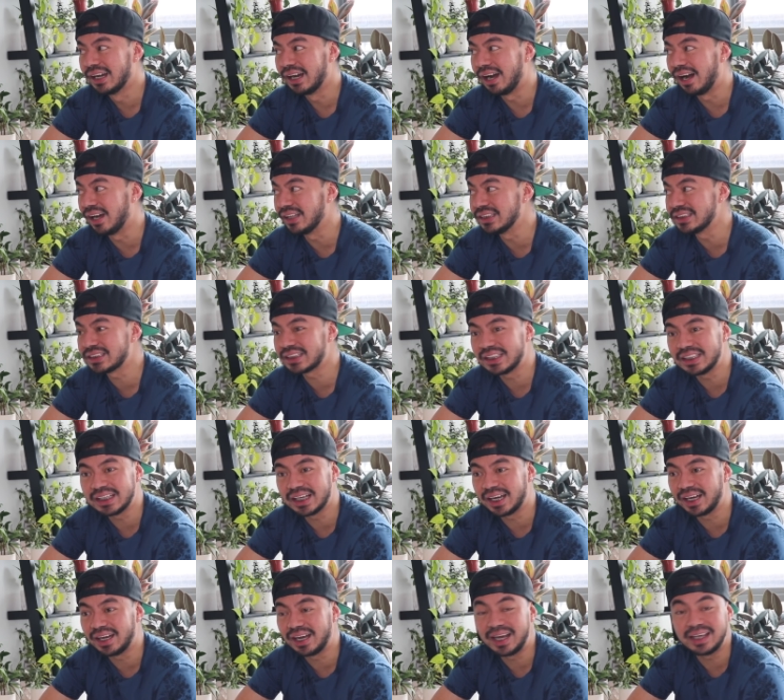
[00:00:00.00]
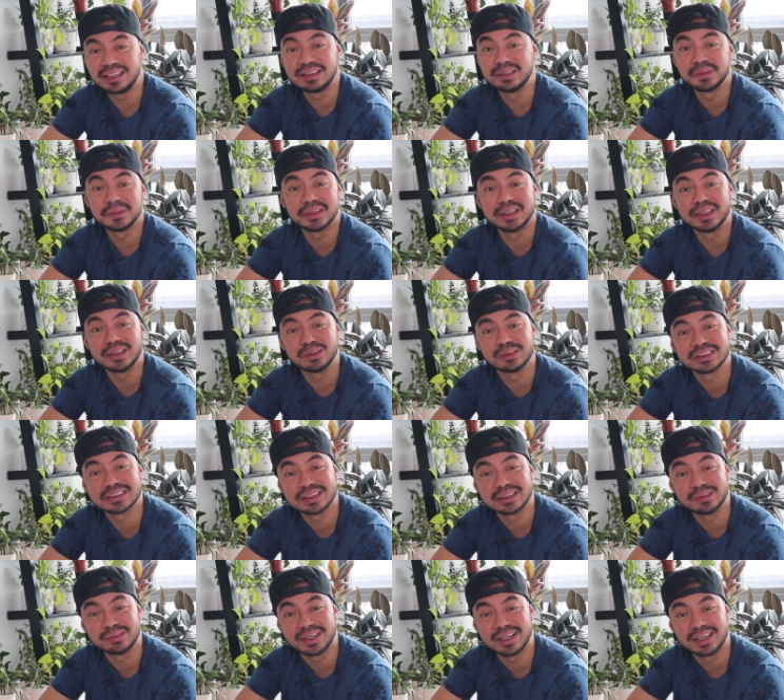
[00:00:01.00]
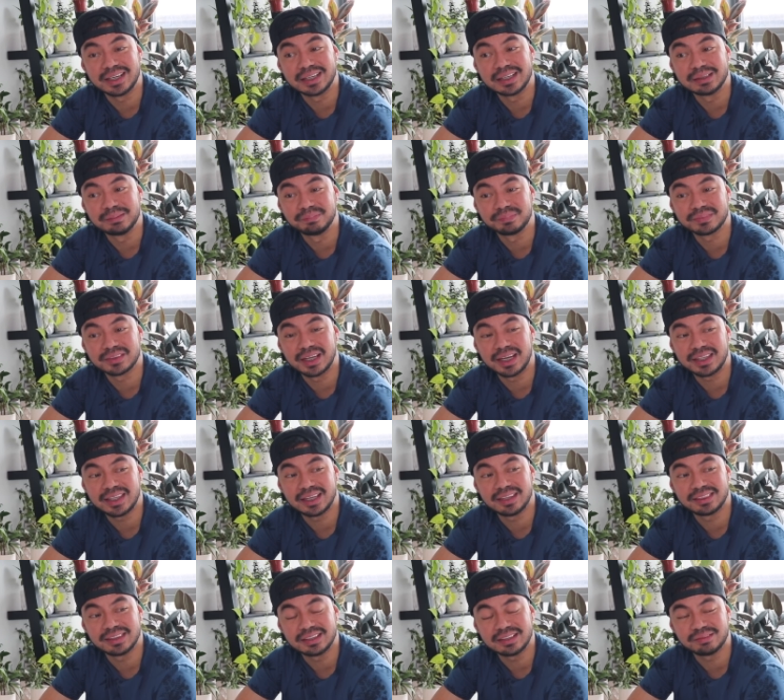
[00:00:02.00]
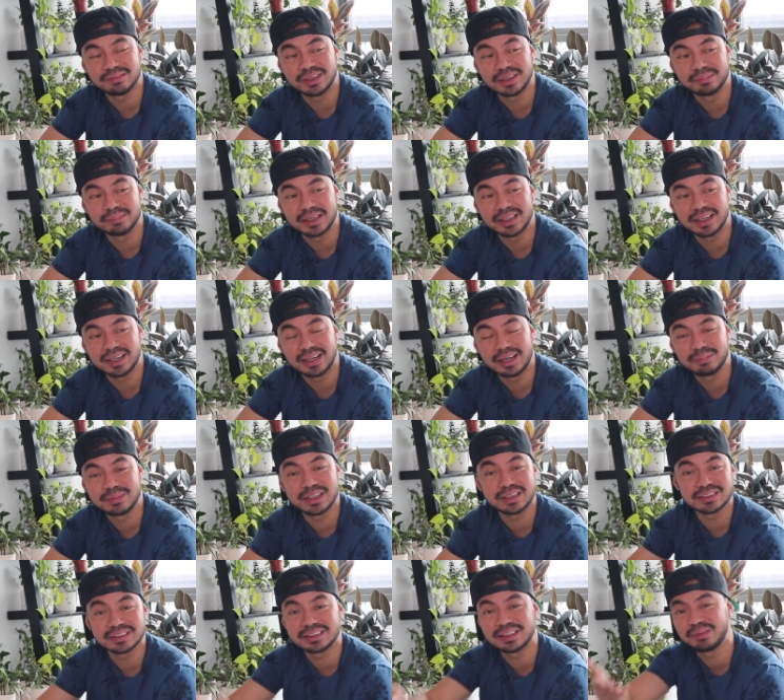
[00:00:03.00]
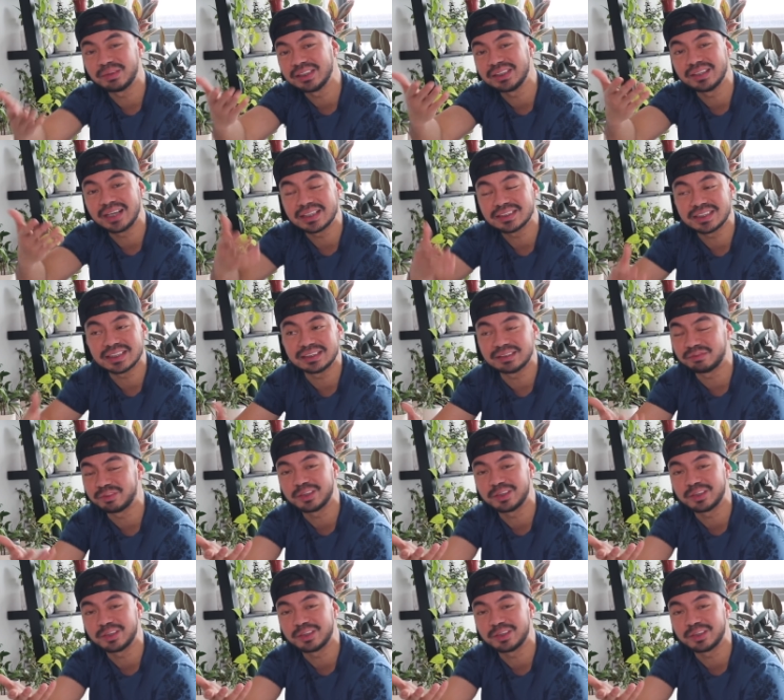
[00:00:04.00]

honestly, uh, I don't know. So um, I can't think of one, but uh, I'm curious to know what you guys think.